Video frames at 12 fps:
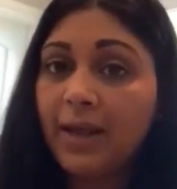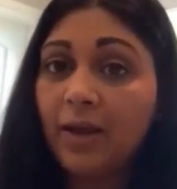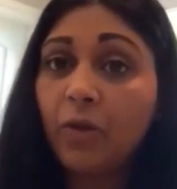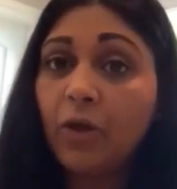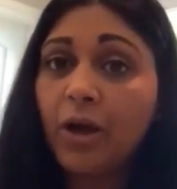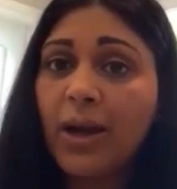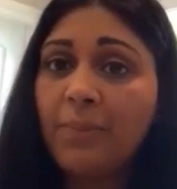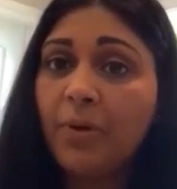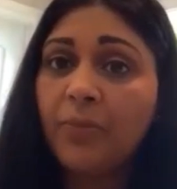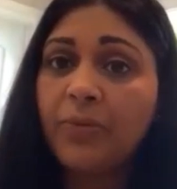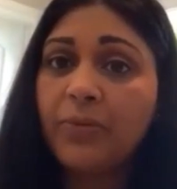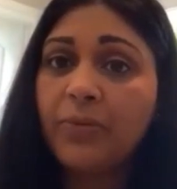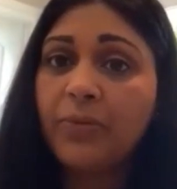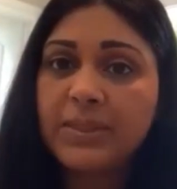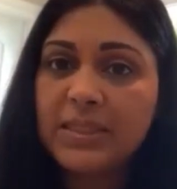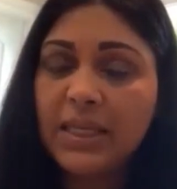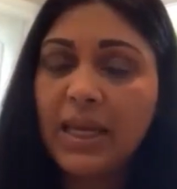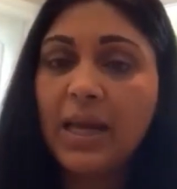take a look at both the
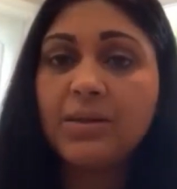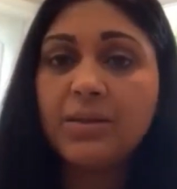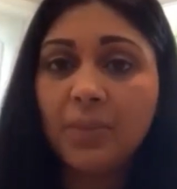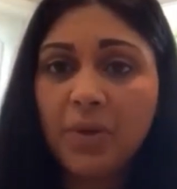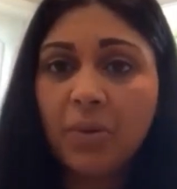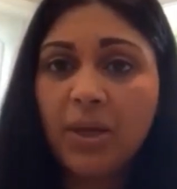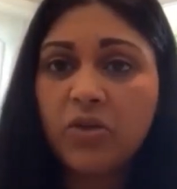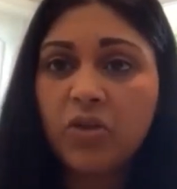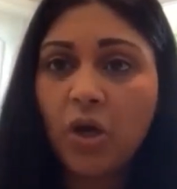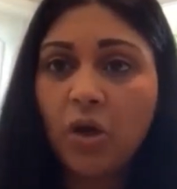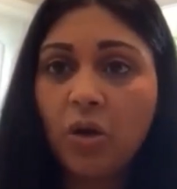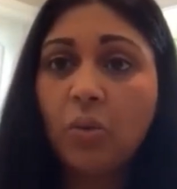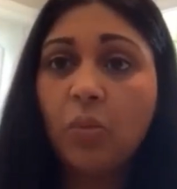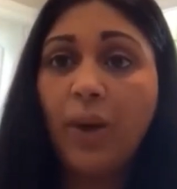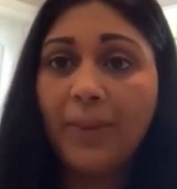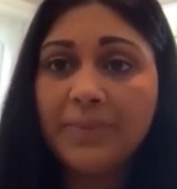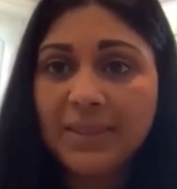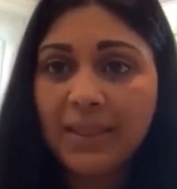CDC and
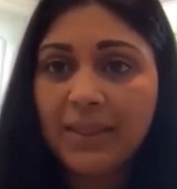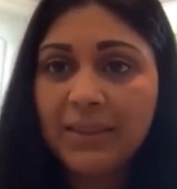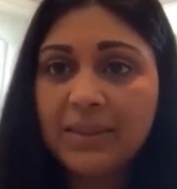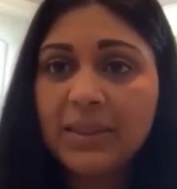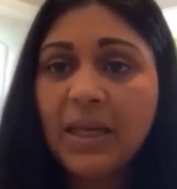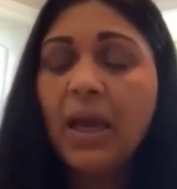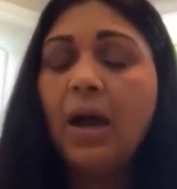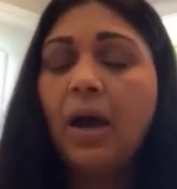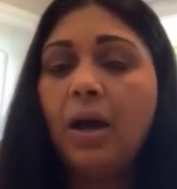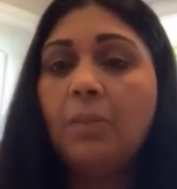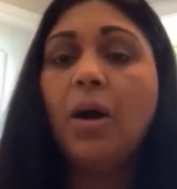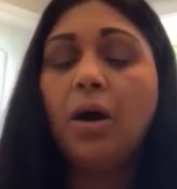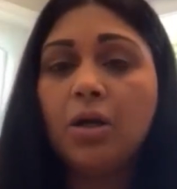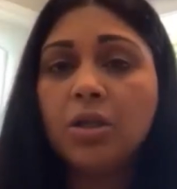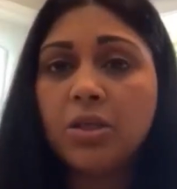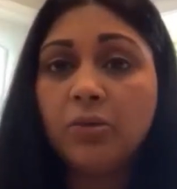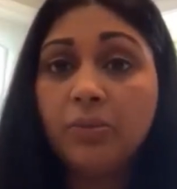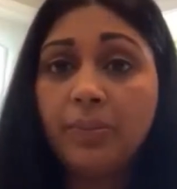WHO websites.
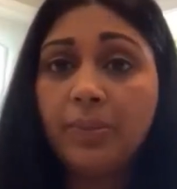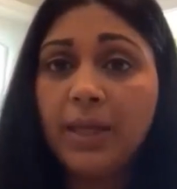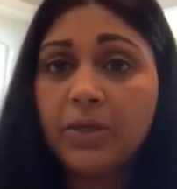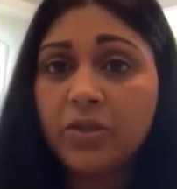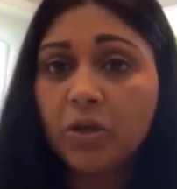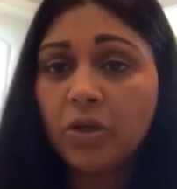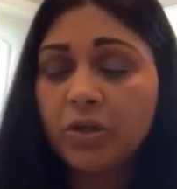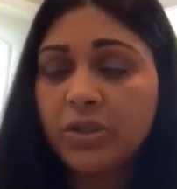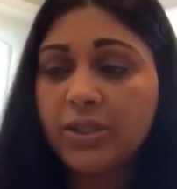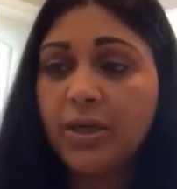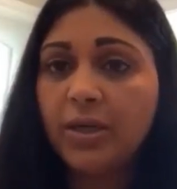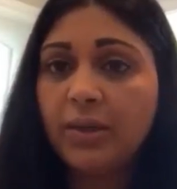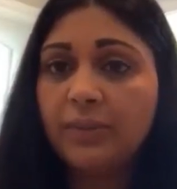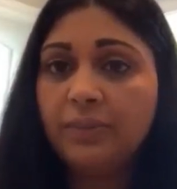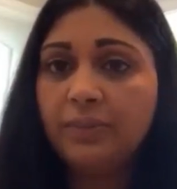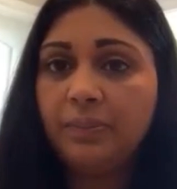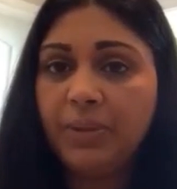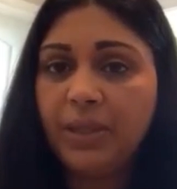Also make sure
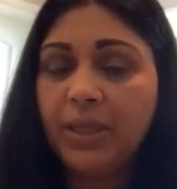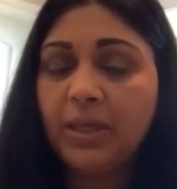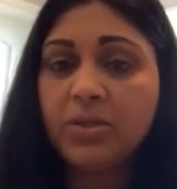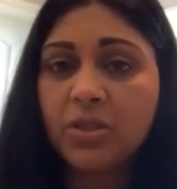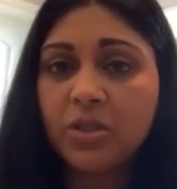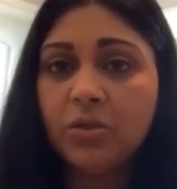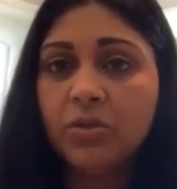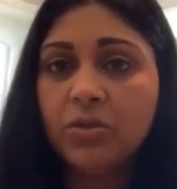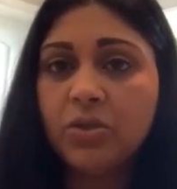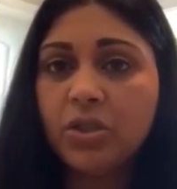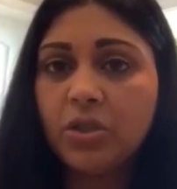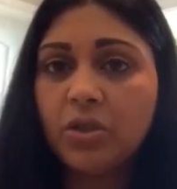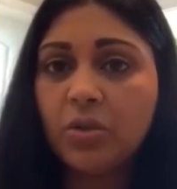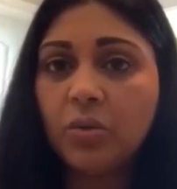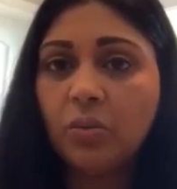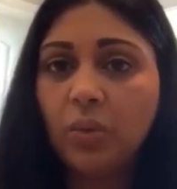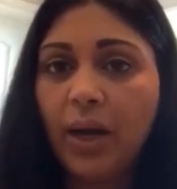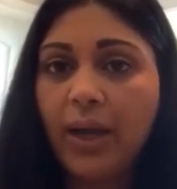to be attuned
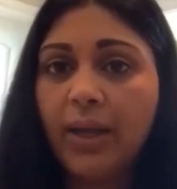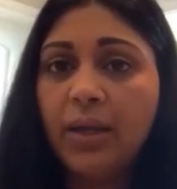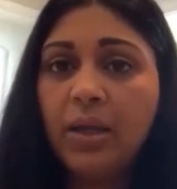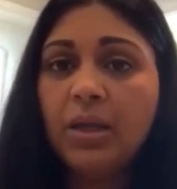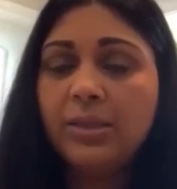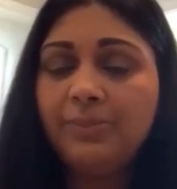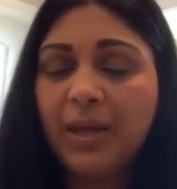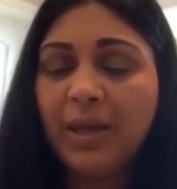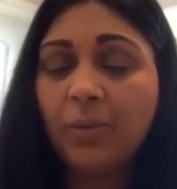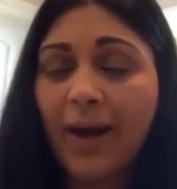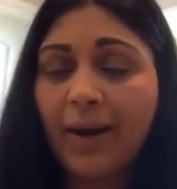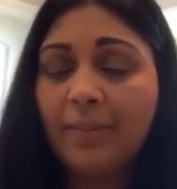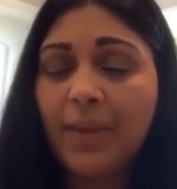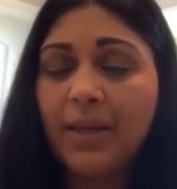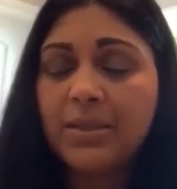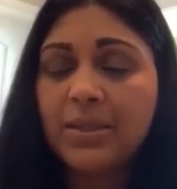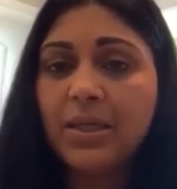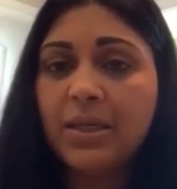to what is being
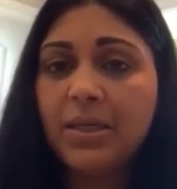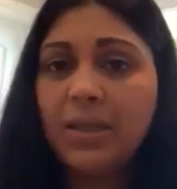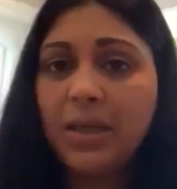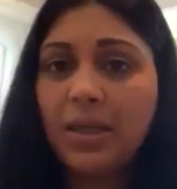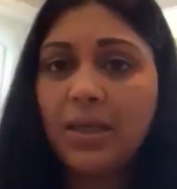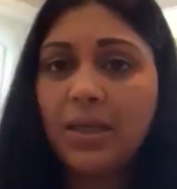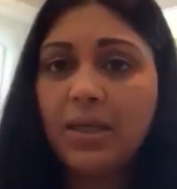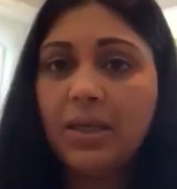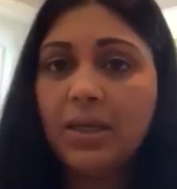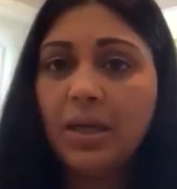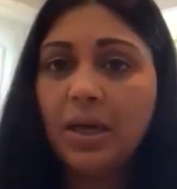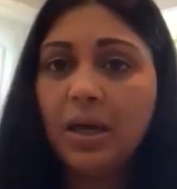recommended in